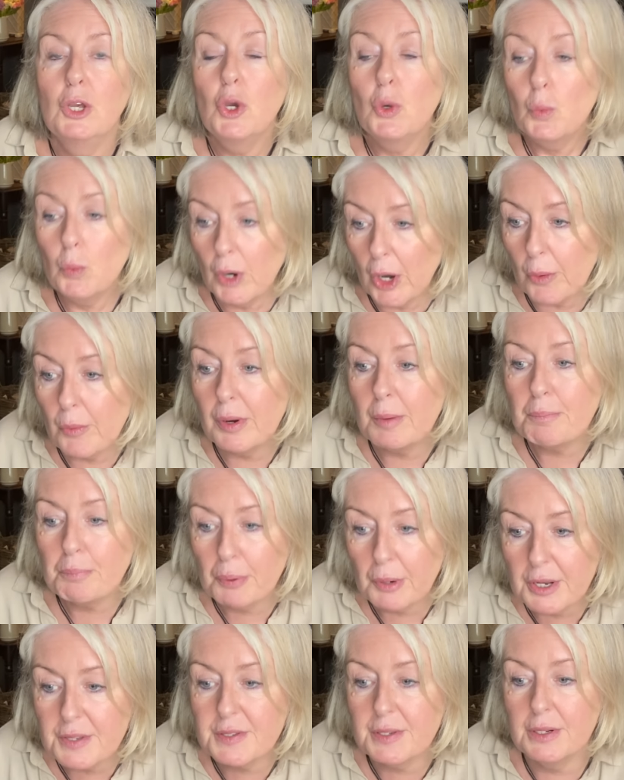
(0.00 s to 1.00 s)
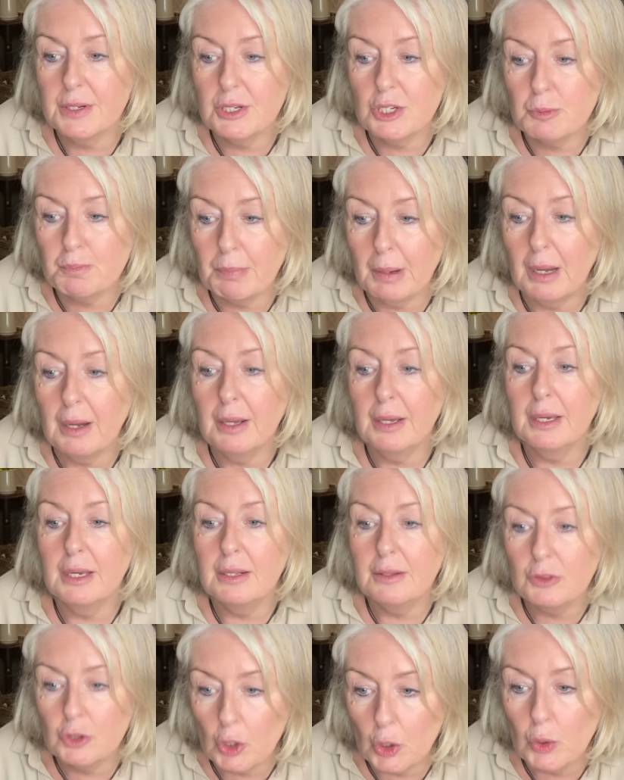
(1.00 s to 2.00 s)
We're imprisoned by
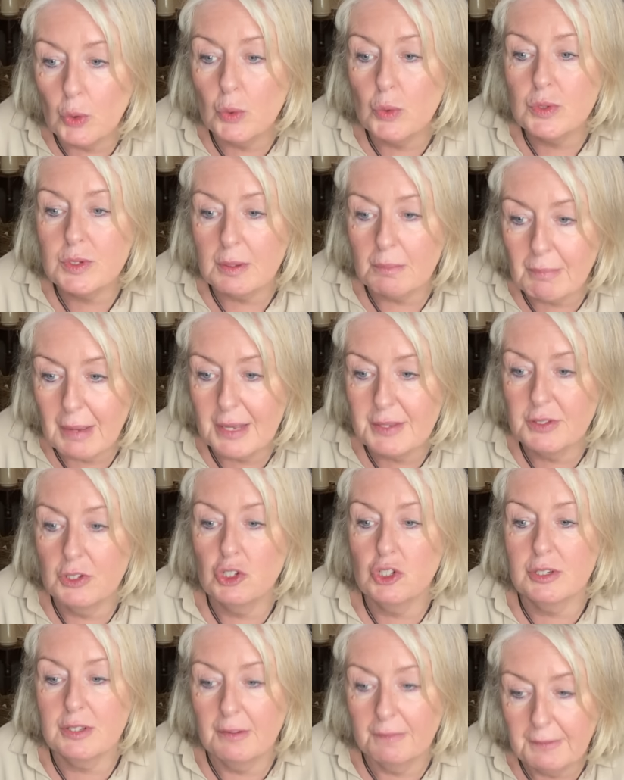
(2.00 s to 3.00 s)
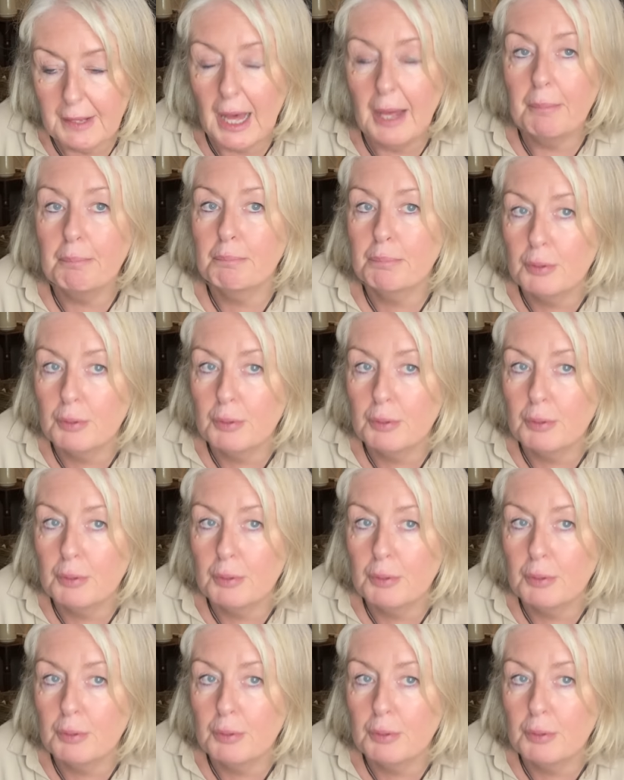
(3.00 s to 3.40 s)
those messages and that